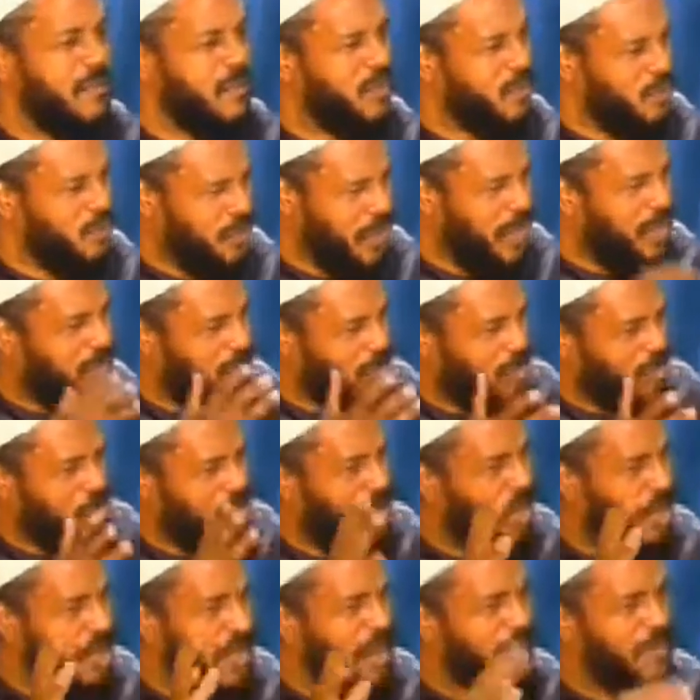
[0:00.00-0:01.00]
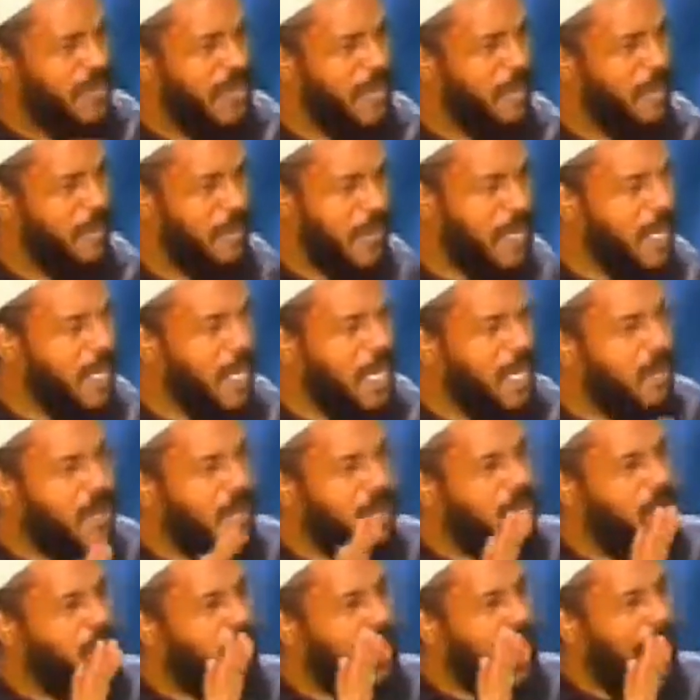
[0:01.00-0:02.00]
Strange, she's all covered up. But
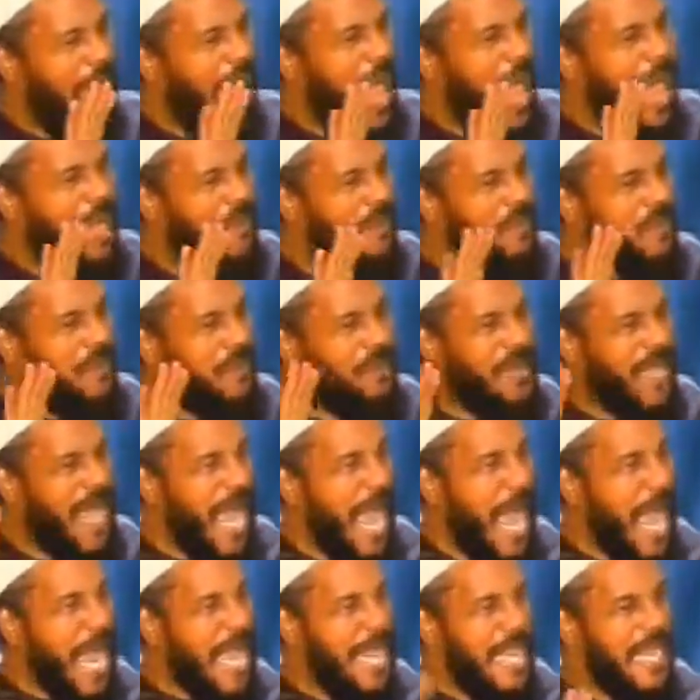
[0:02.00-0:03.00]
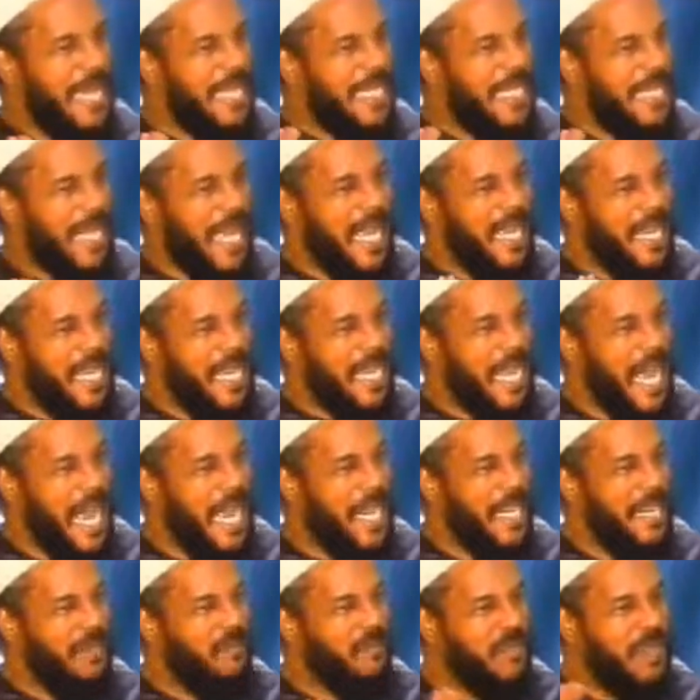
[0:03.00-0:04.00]
they don't have behind it any
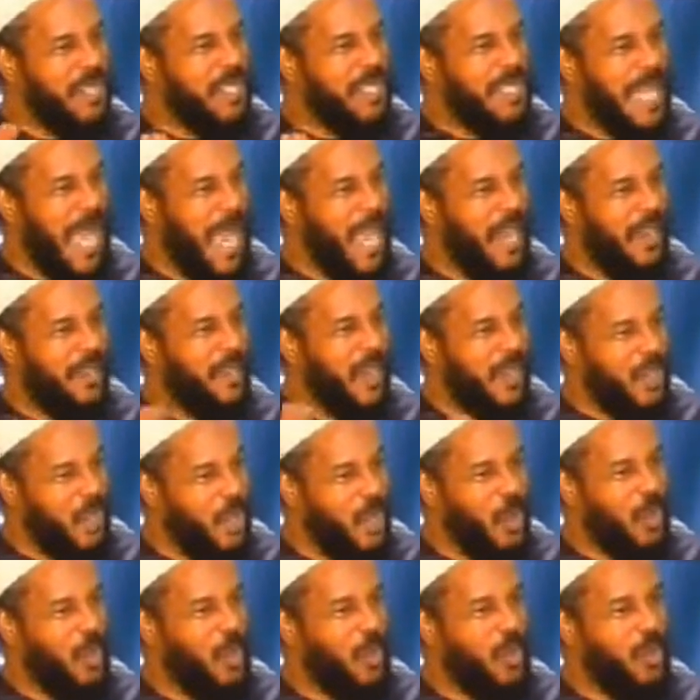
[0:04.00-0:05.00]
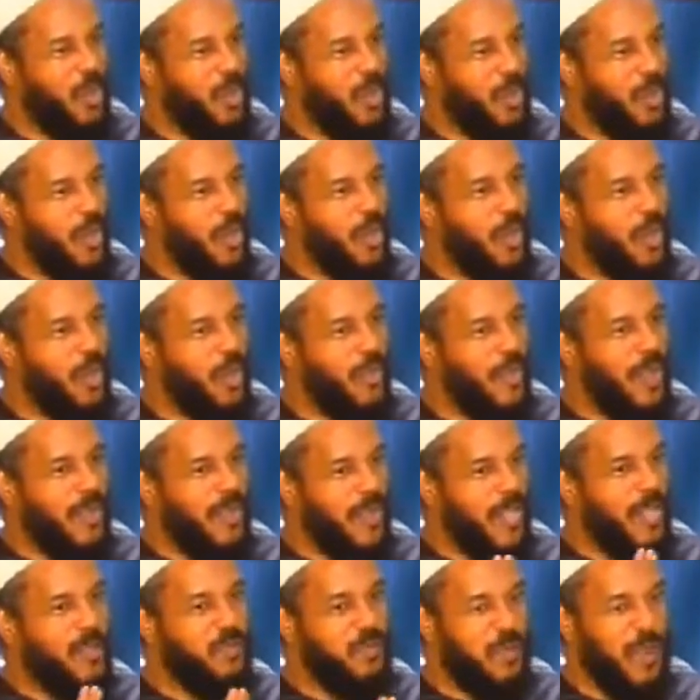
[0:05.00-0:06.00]
kind of desire. They know
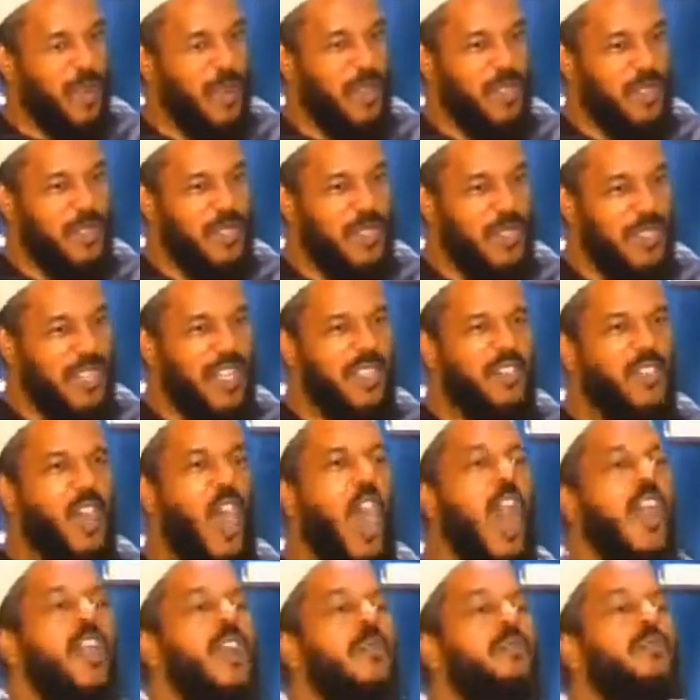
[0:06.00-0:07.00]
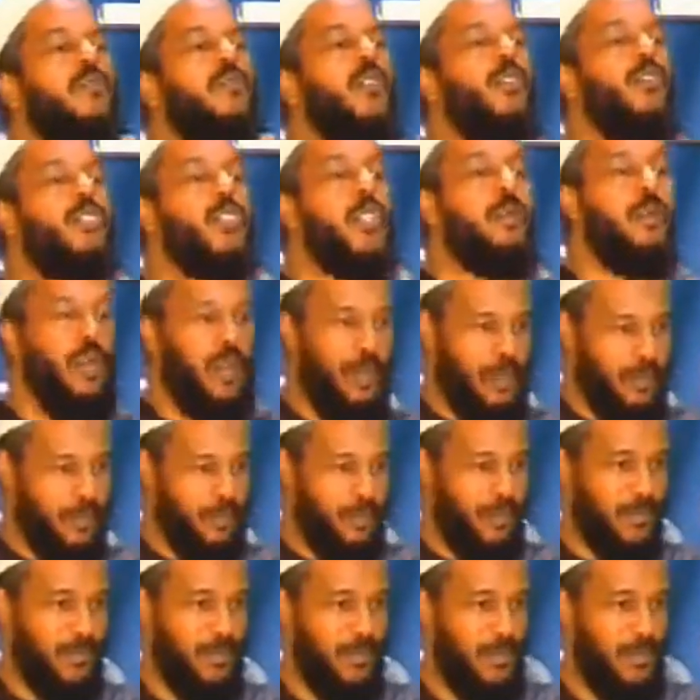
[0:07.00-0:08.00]
that this person is unapproachable.